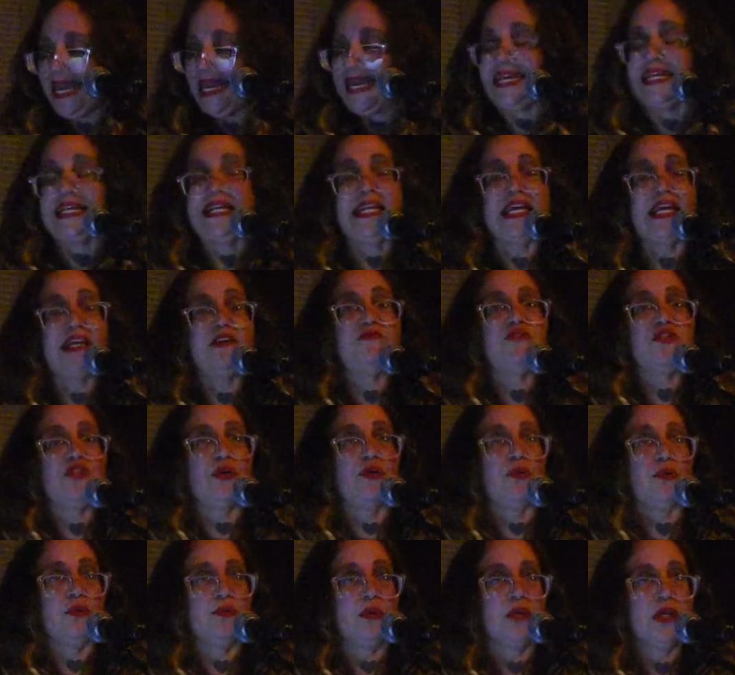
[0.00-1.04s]
it leaves
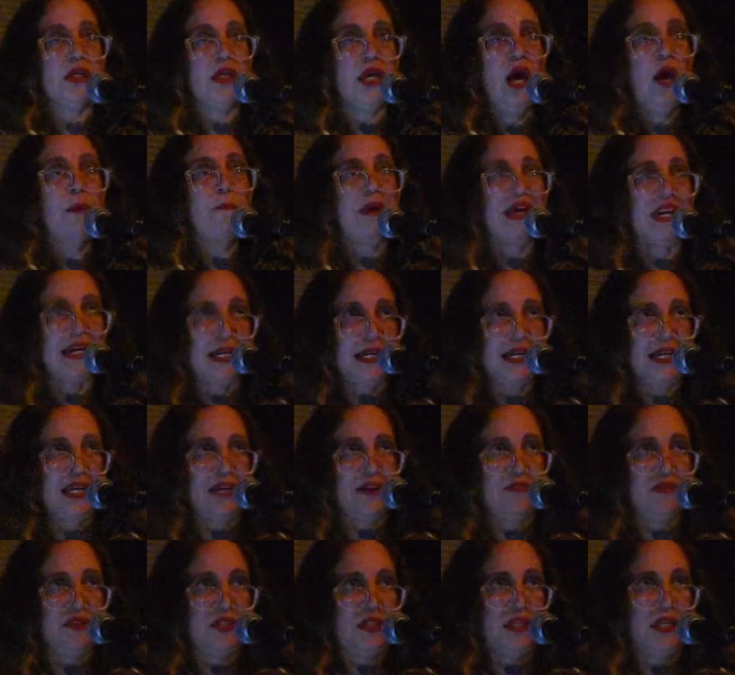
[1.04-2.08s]
you, but it
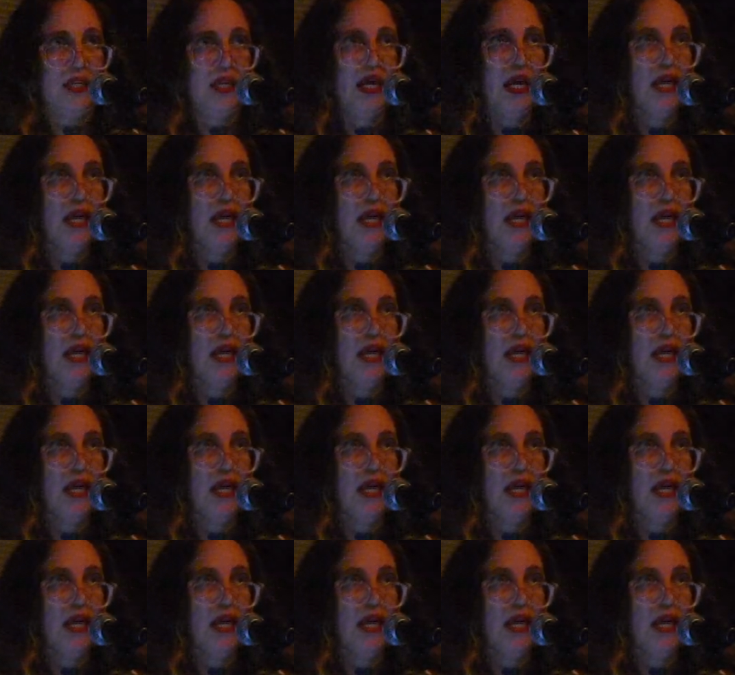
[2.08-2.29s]
lives